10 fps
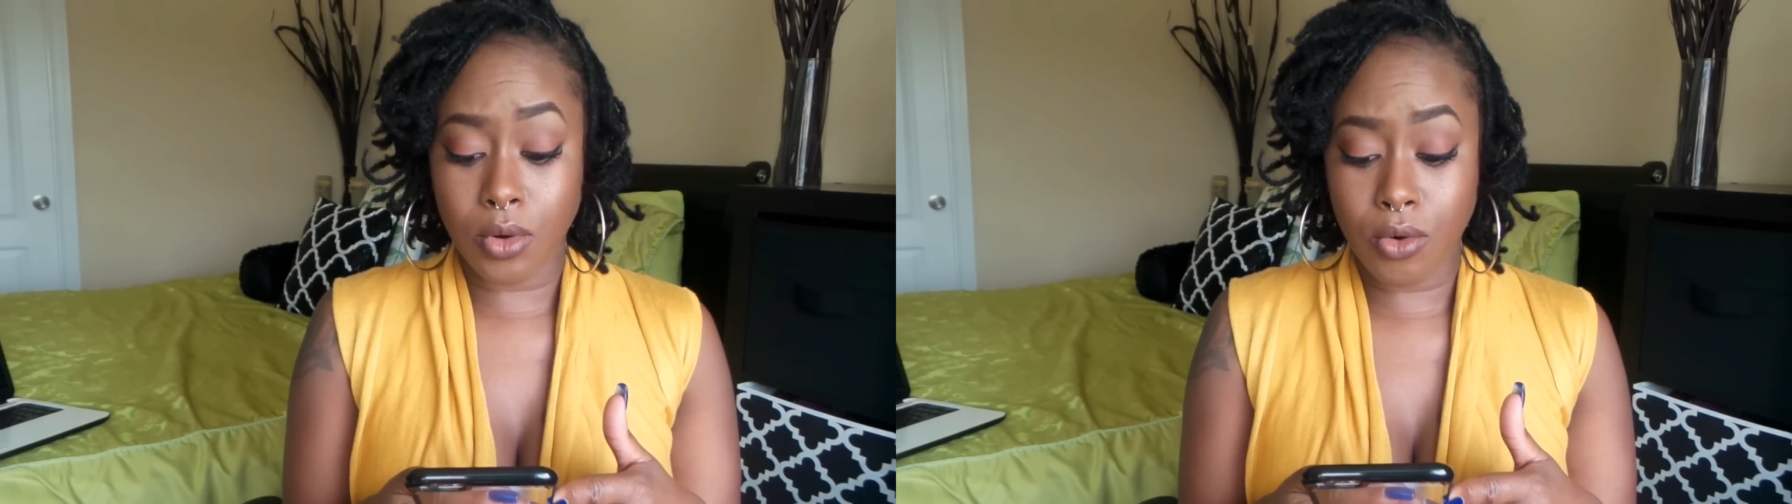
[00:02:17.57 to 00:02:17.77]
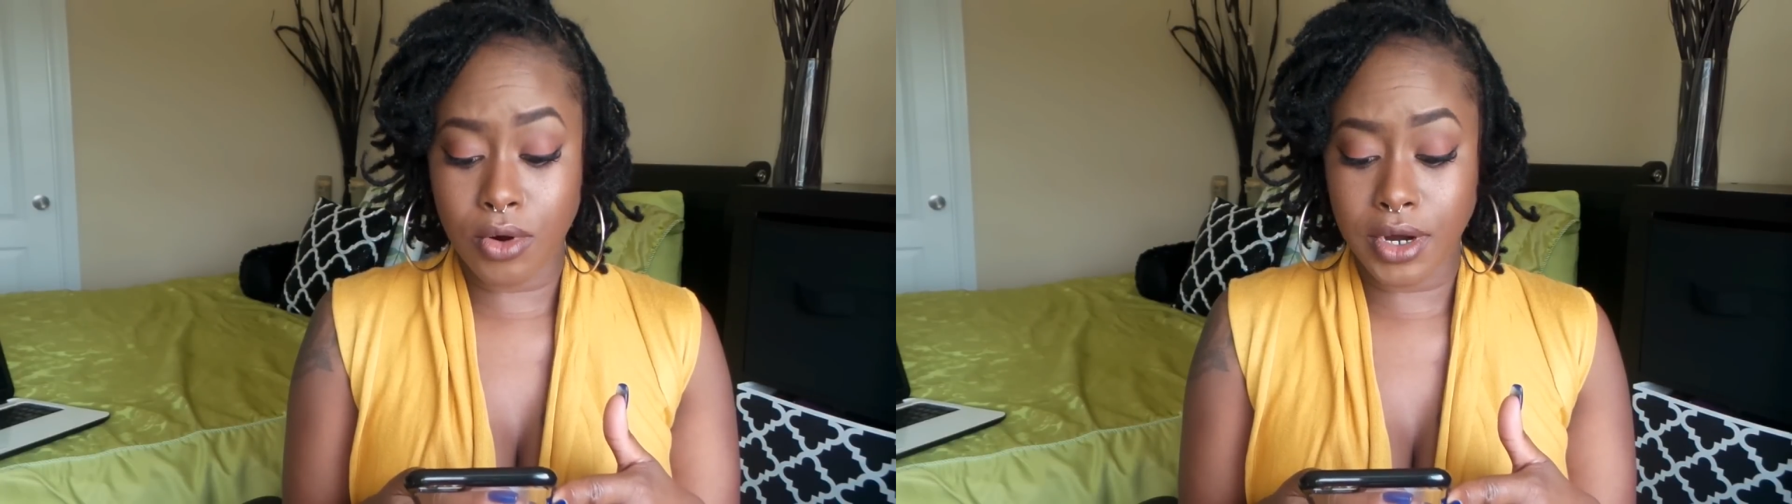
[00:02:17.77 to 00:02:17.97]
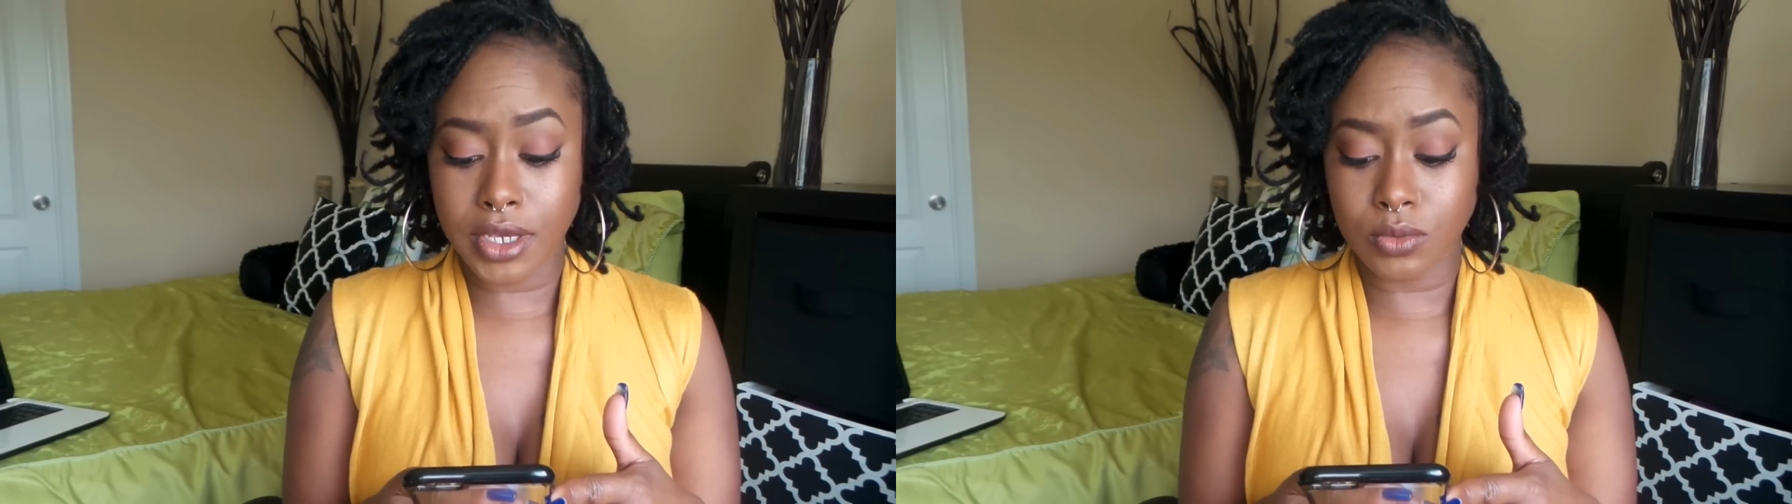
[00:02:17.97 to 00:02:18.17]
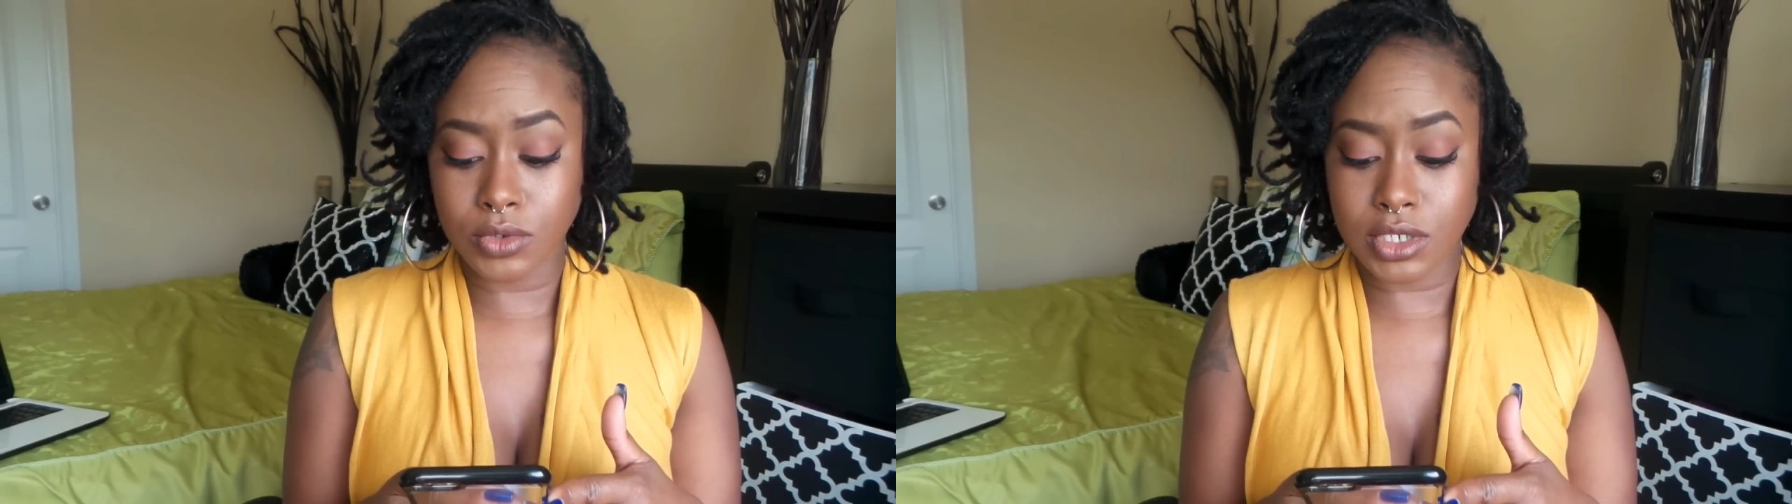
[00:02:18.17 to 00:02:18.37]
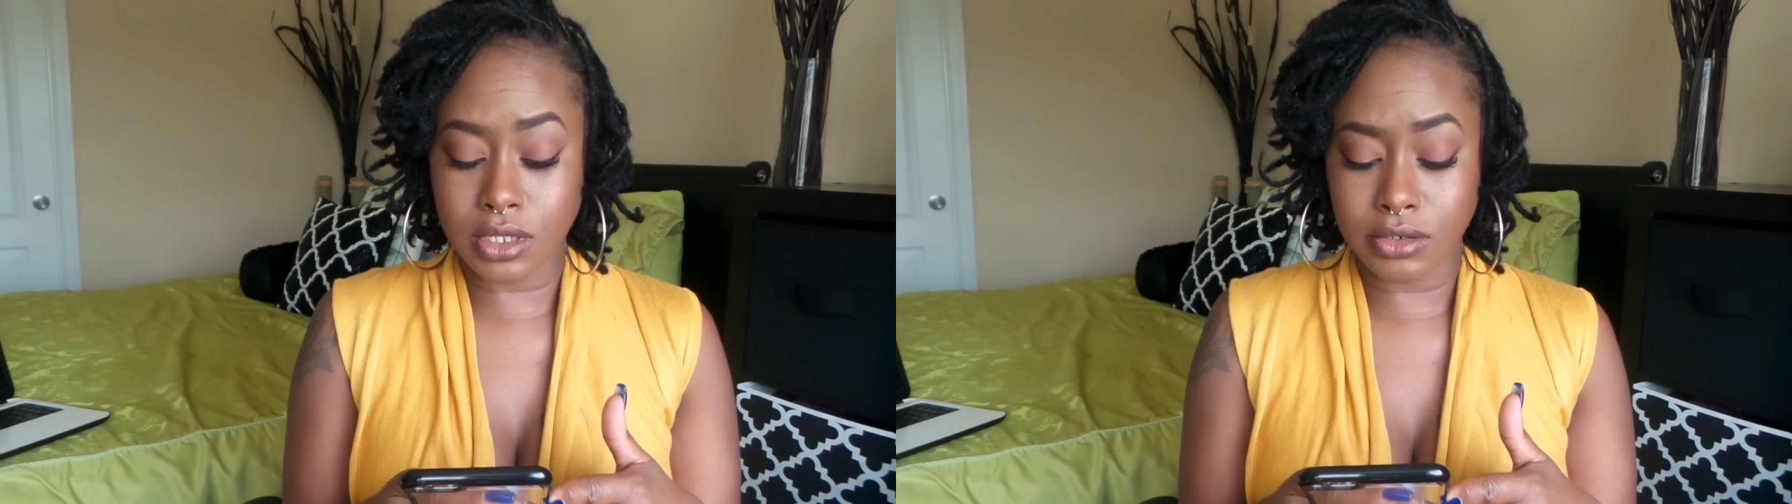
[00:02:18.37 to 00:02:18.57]
or it
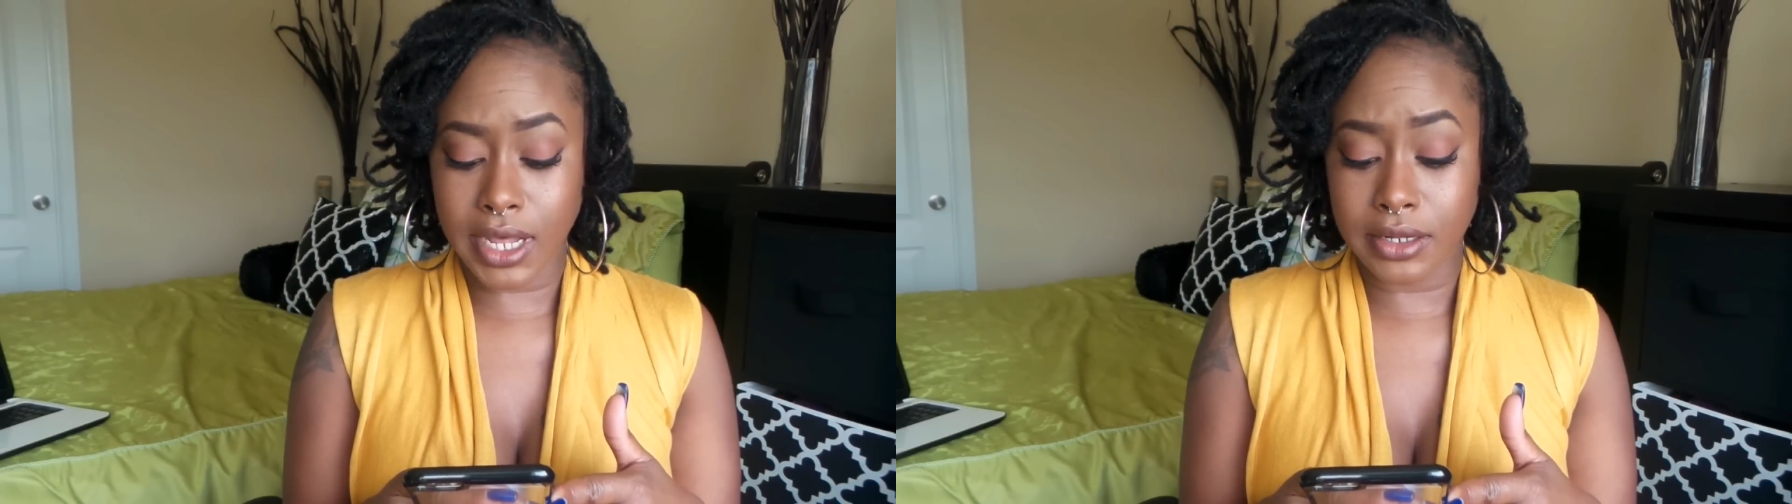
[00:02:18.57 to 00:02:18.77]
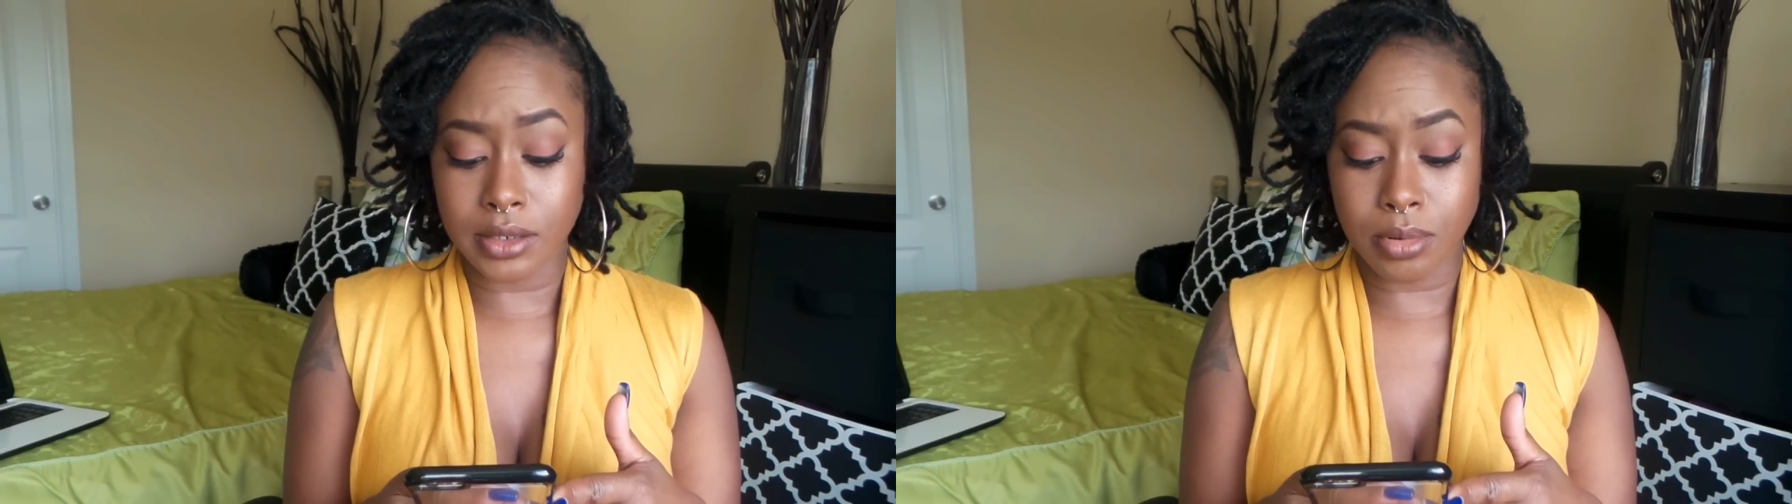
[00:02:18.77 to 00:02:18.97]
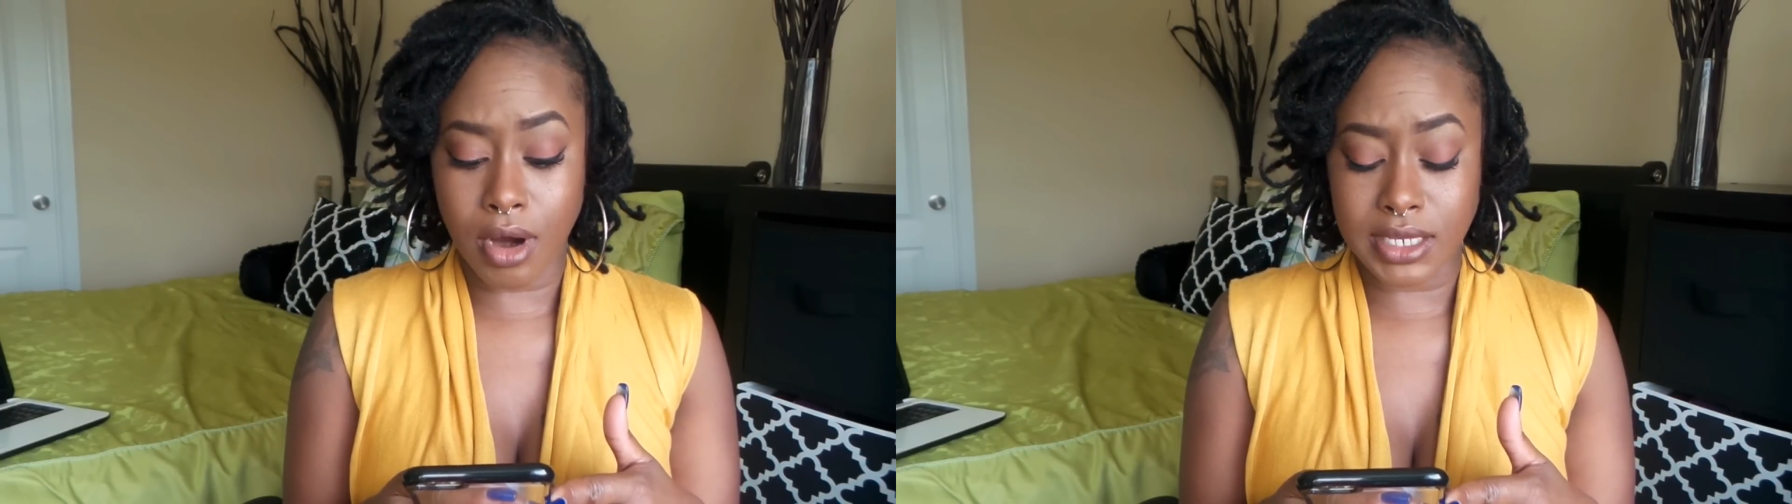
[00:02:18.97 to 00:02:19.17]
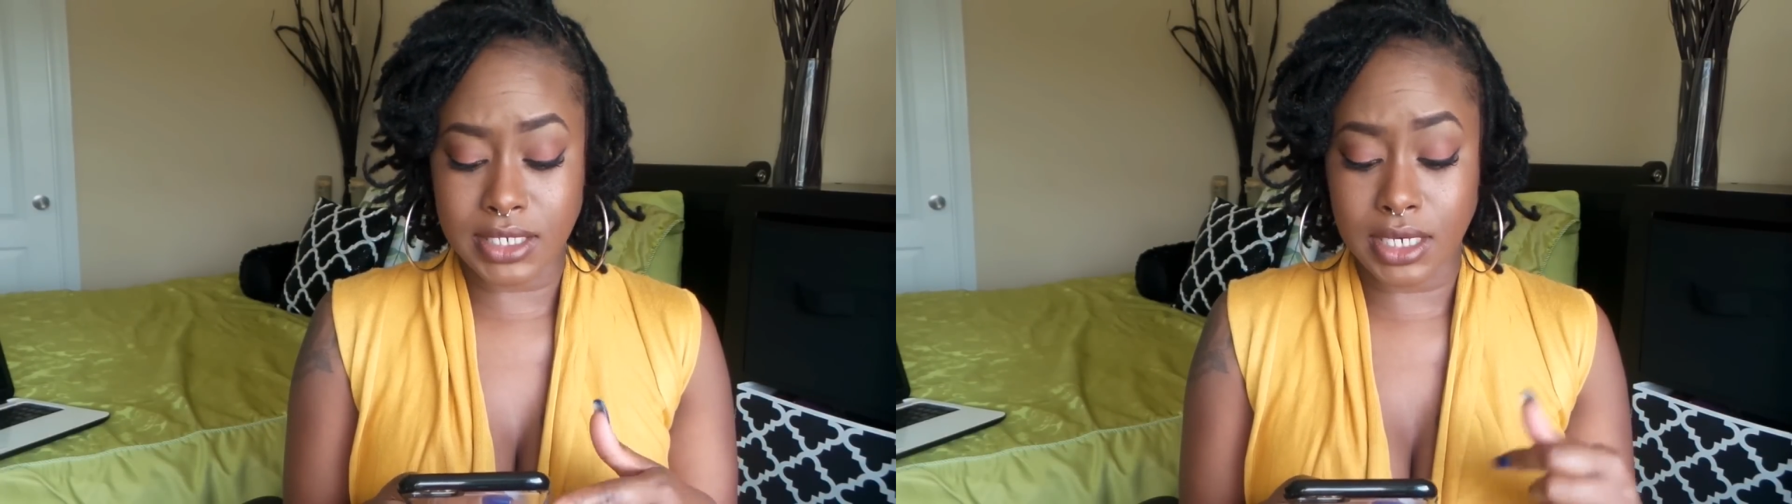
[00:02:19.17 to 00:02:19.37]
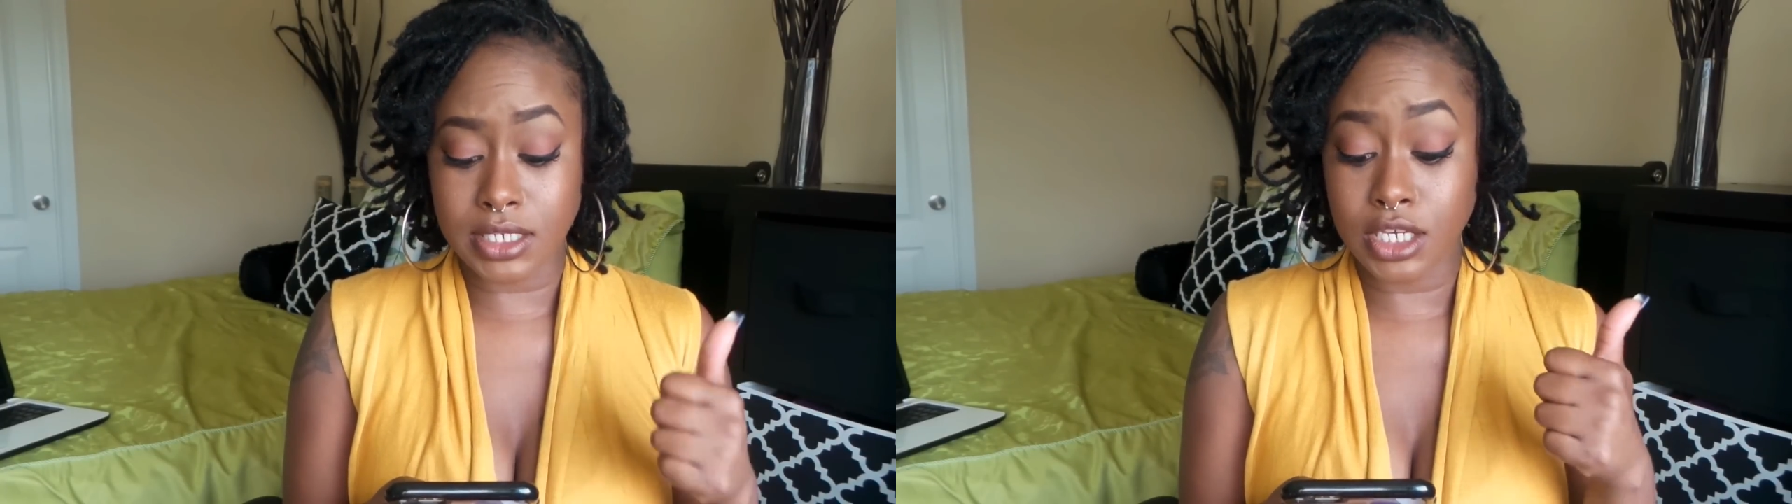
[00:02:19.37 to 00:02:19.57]
will slow down the
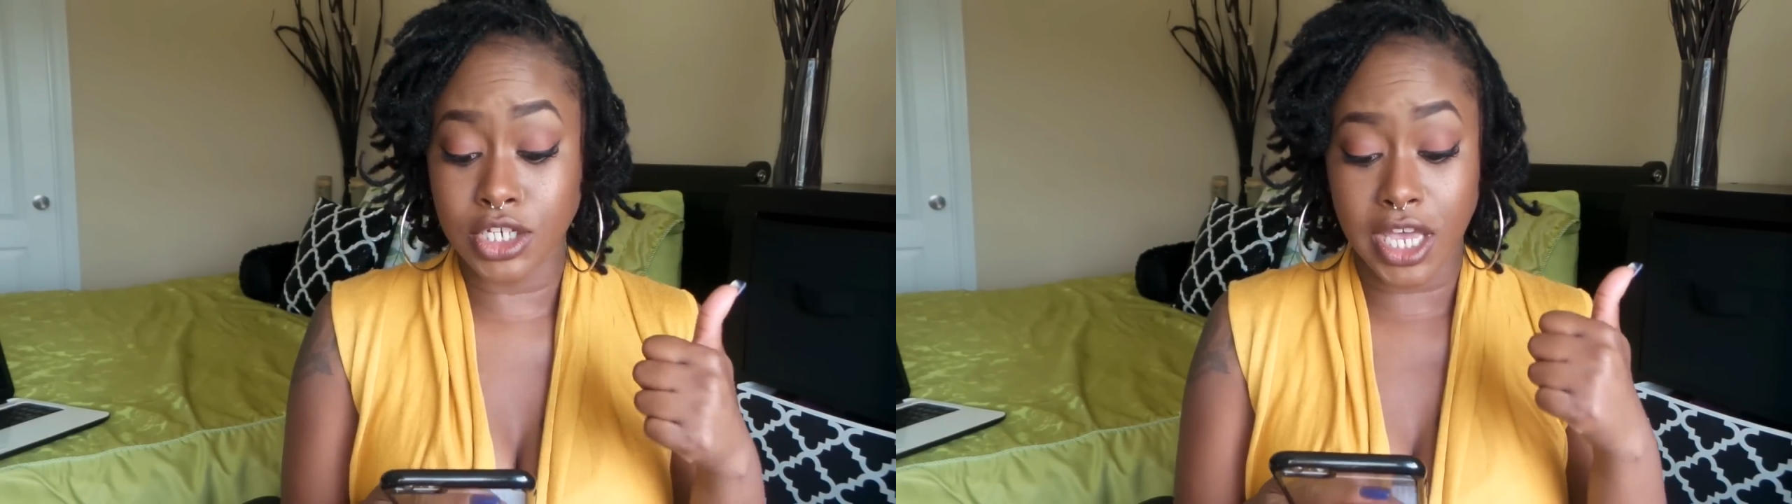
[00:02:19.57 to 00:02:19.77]
process.